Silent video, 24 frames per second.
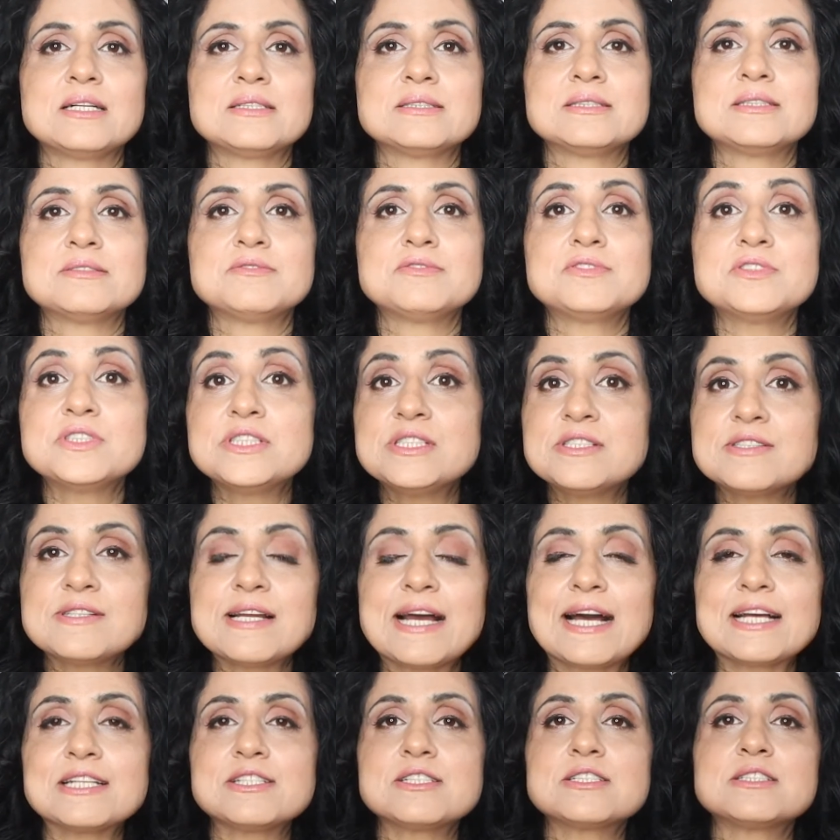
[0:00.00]
the free
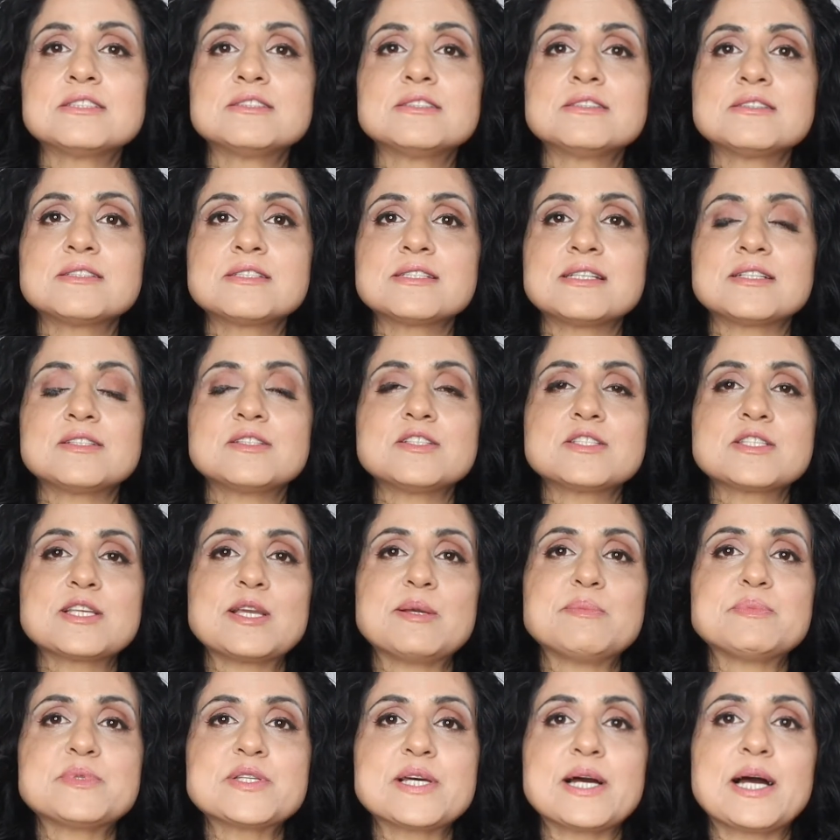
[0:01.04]
radicals. At the
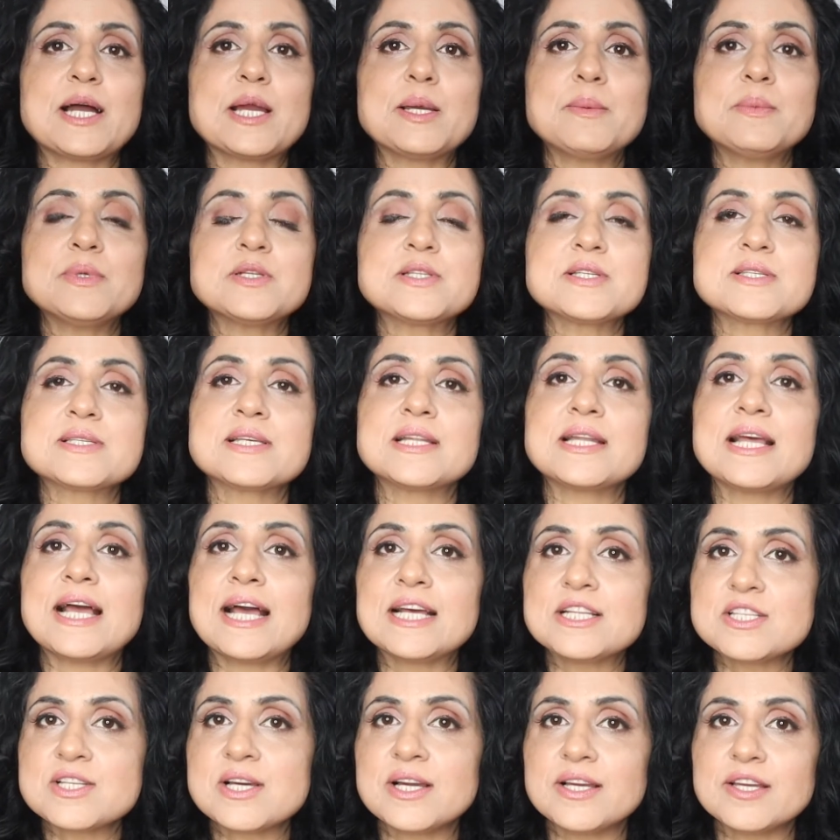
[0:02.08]
same time, it is an
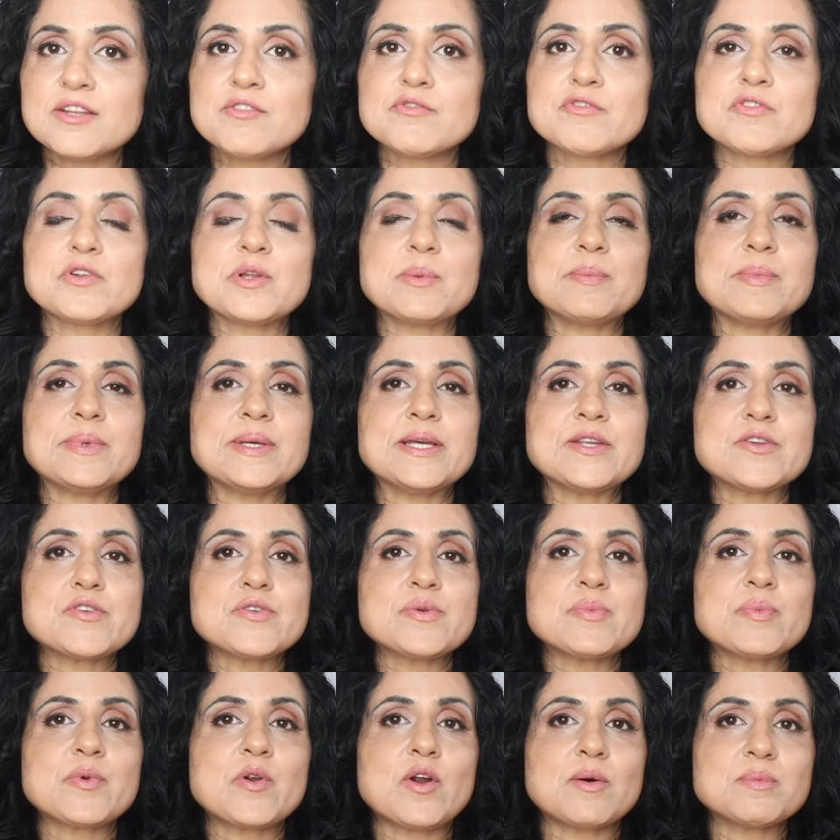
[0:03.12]

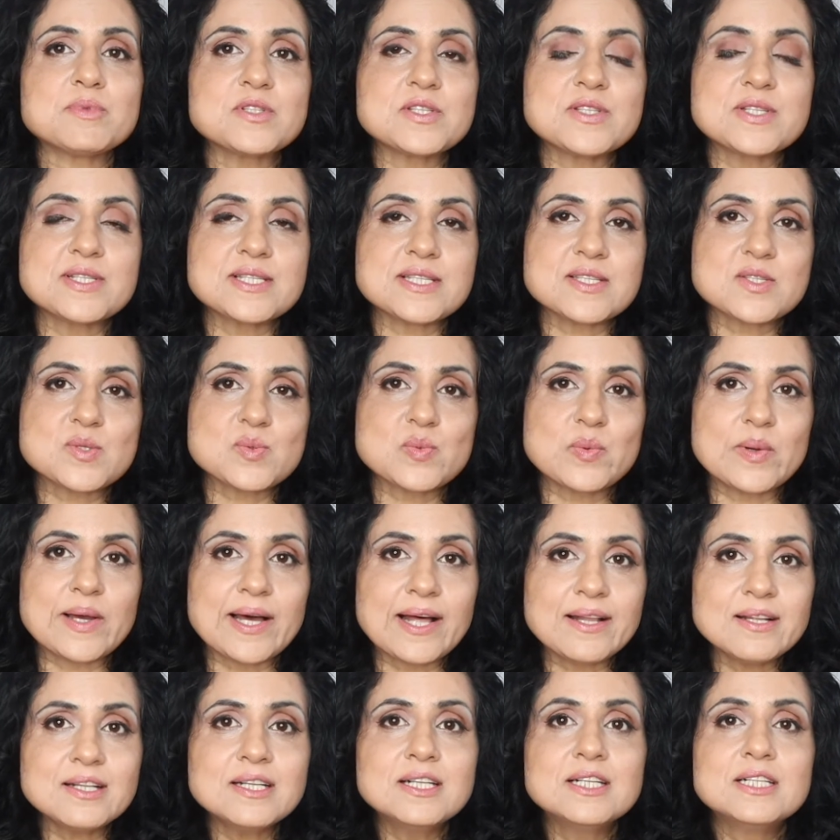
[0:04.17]
anti-inflammatory properties as
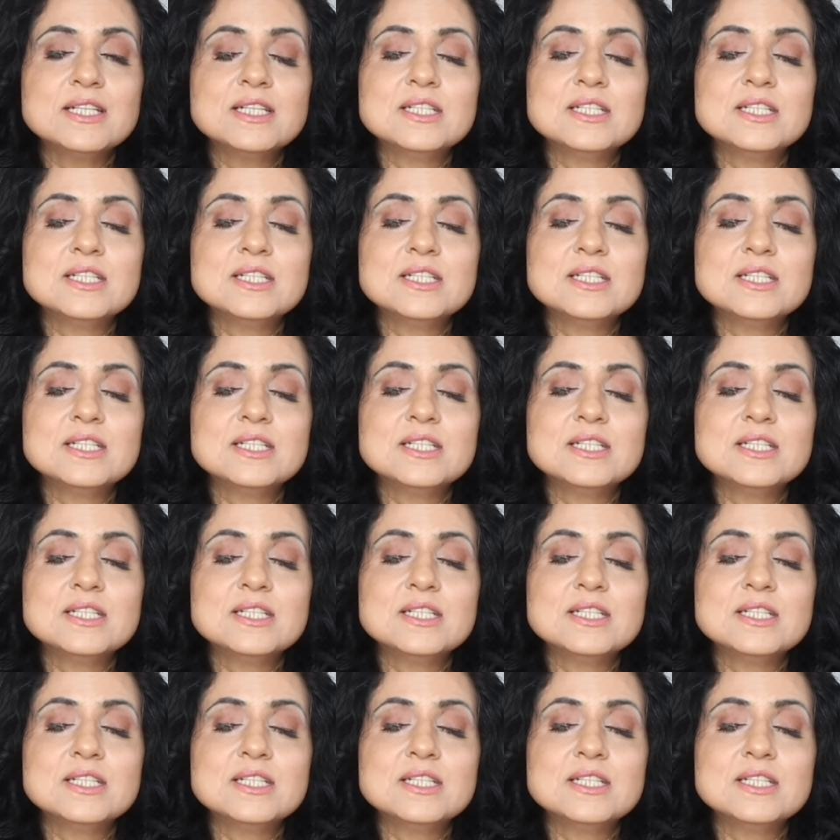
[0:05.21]
well.